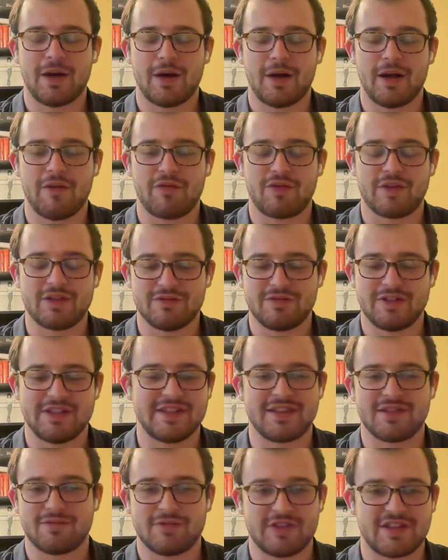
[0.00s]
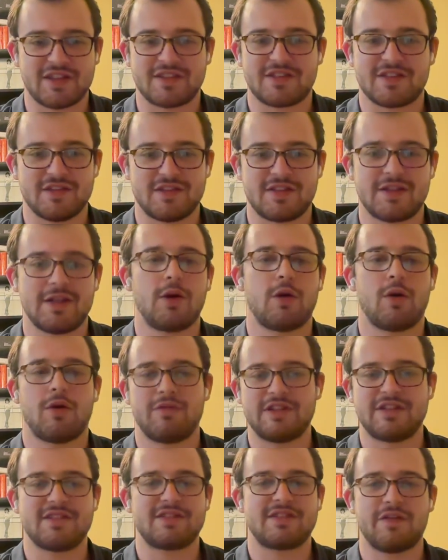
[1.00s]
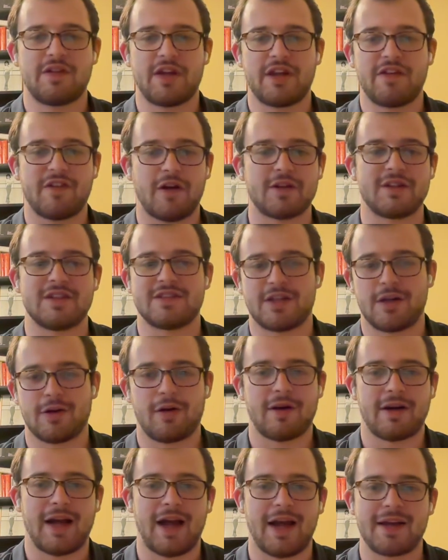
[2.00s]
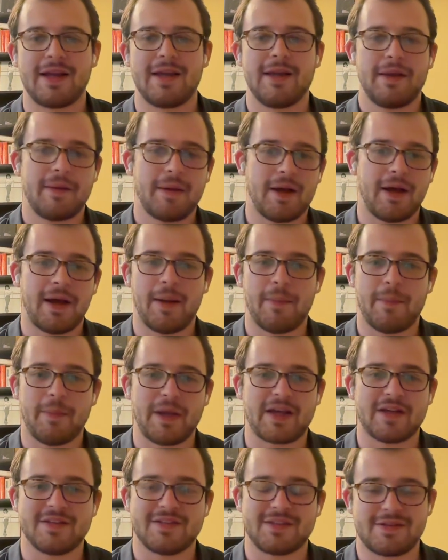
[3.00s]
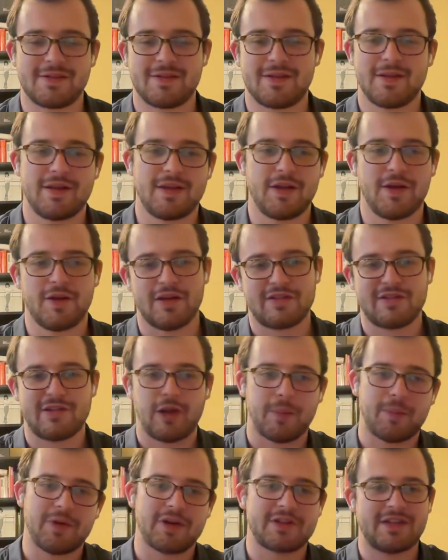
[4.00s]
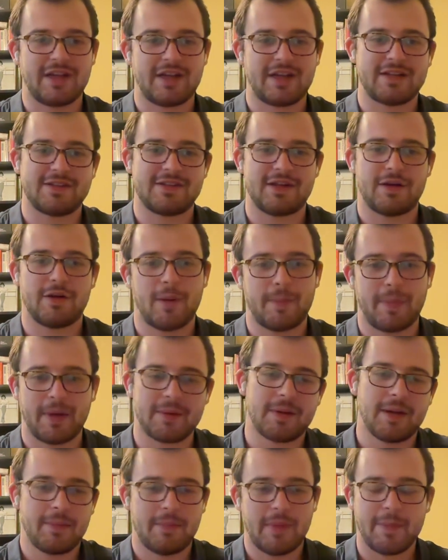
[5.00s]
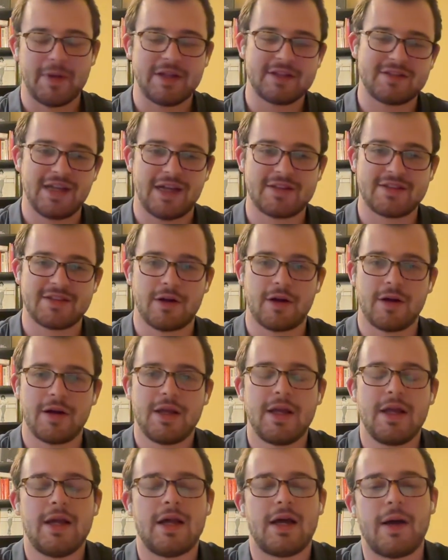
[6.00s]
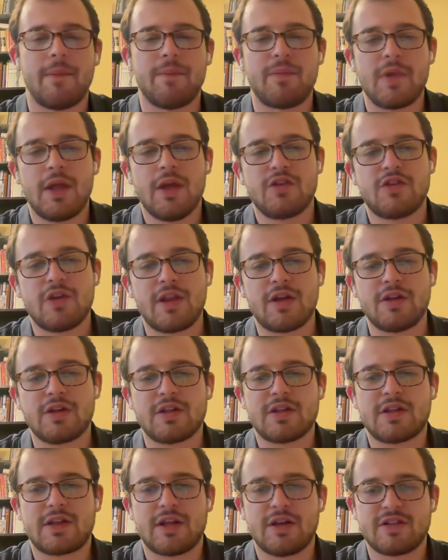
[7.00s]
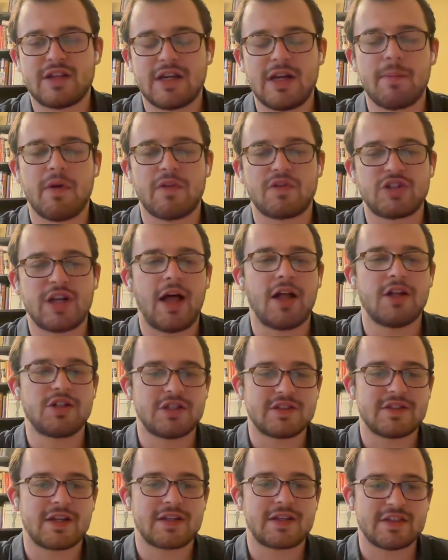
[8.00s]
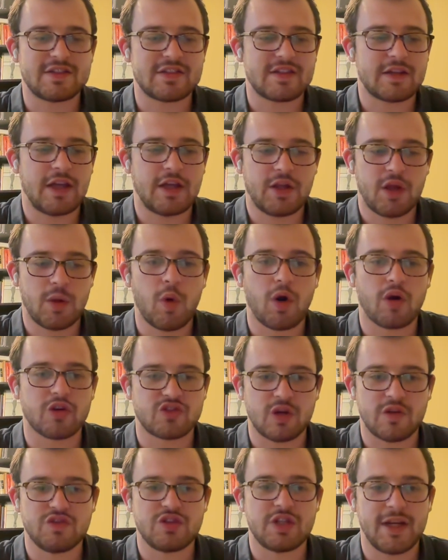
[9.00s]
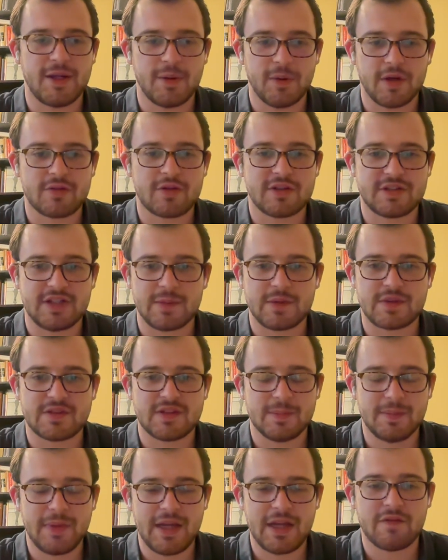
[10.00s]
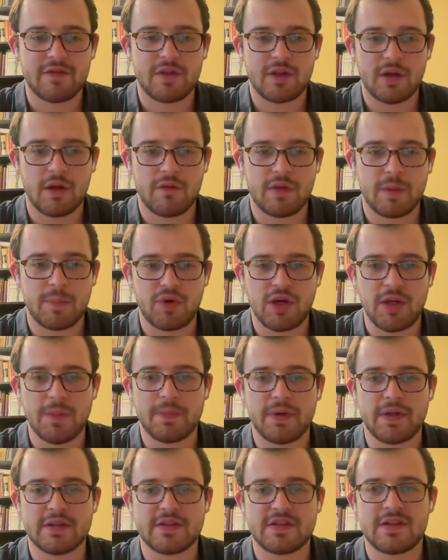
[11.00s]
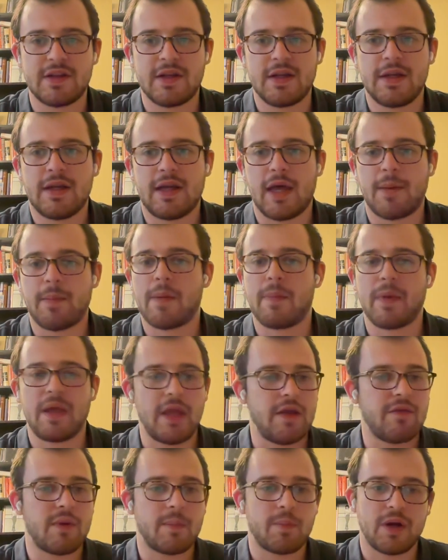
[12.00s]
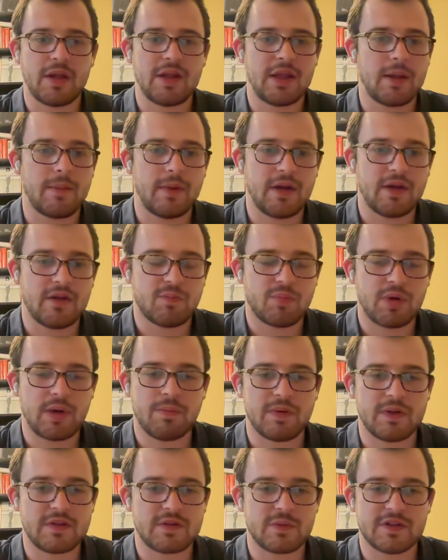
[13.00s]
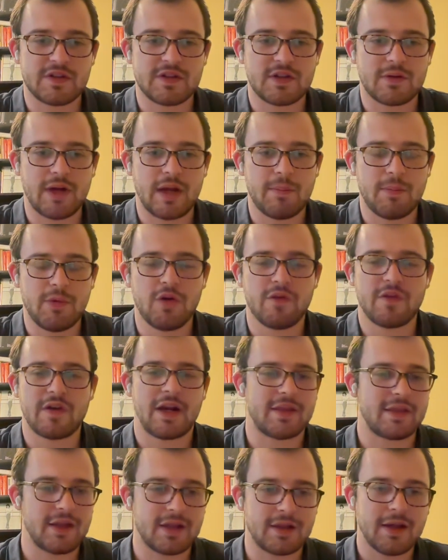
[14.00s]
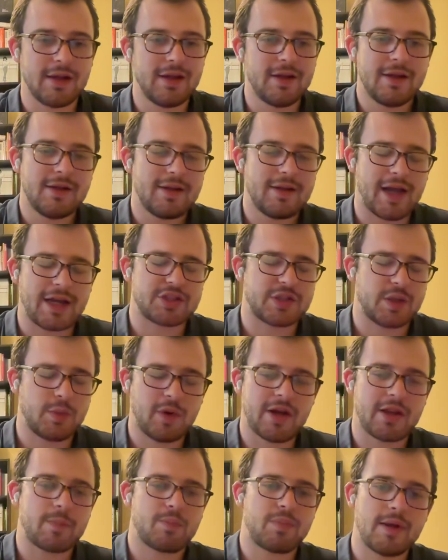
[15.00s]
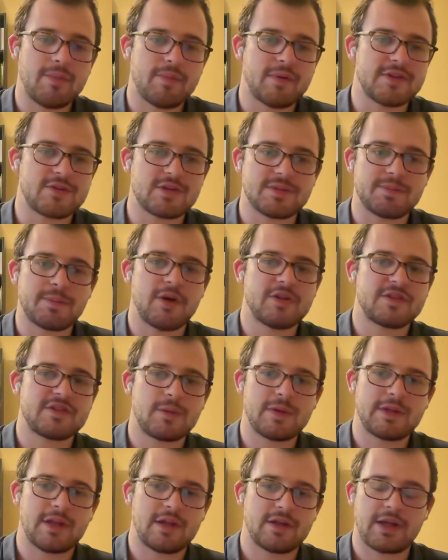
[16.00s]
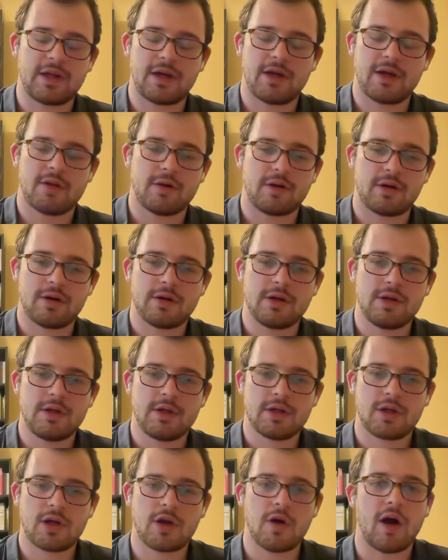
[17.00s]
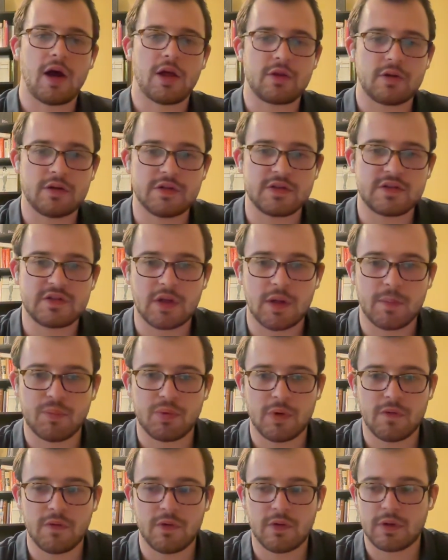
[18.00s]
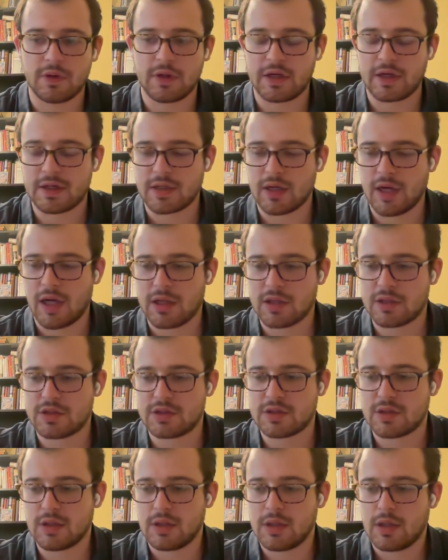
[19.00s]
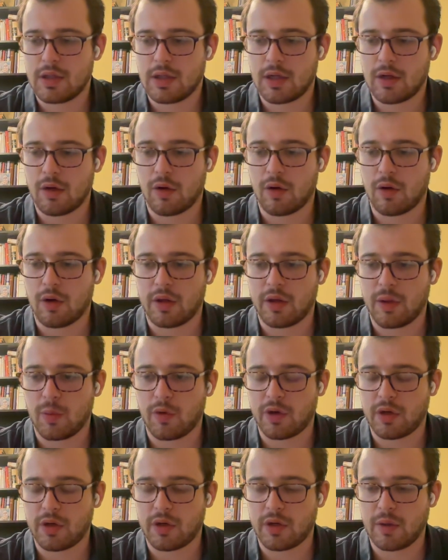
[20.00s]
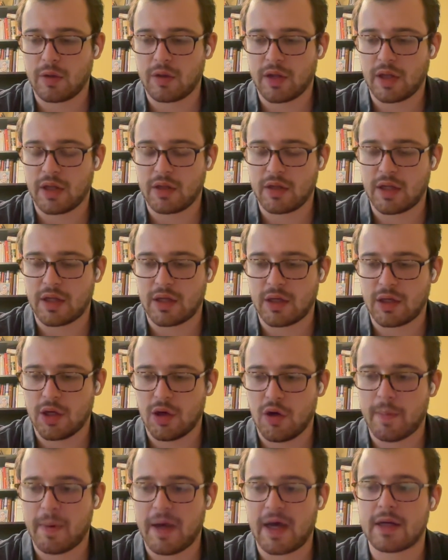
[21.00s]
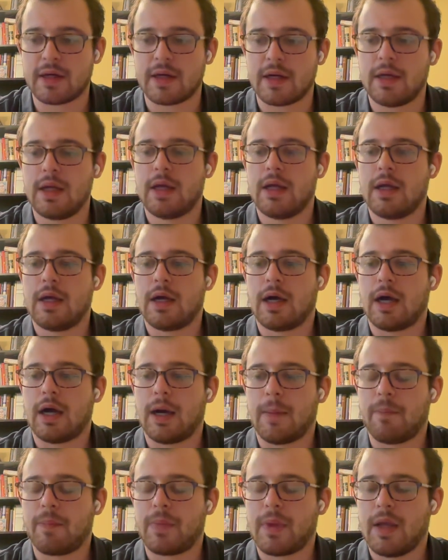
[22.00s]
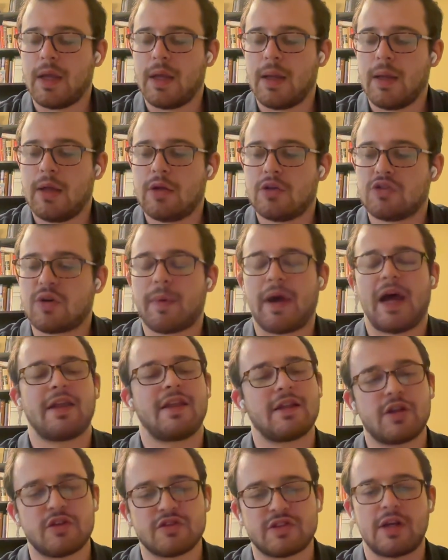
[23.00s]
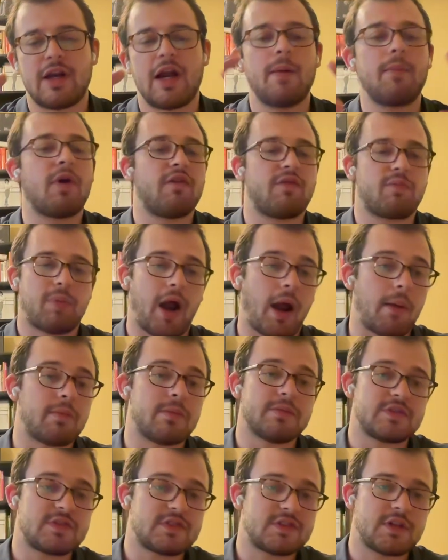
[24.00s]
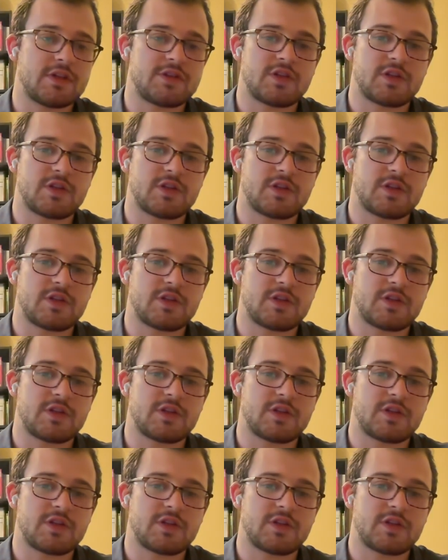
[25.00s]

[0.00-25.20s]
if resistance or resistivity fell to zero or not, because the slope looks like it's zero, but maybe it's not zero. So there's a number of challenges like this, and there were sort of genuine critiques to make of the preprints, and maybe even putting them in as preprints wasn't the right move. And I think actually one of the preprints was posted without the other co-authors' approval and acknowledged, or they didn't know about it. So I think there's a number of problems